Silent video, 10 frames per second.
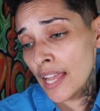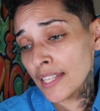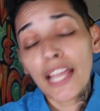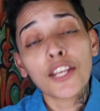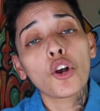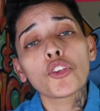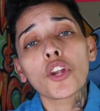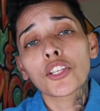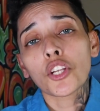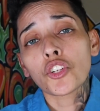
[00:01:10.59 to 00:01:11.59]
and I know
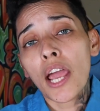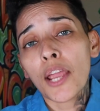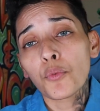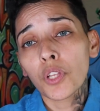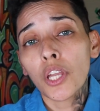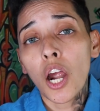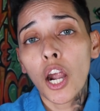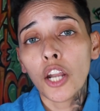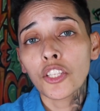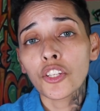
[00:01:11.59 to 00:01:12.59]
you guys are trying really
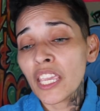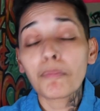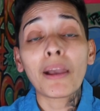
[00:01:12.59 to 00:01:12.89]
hard to keep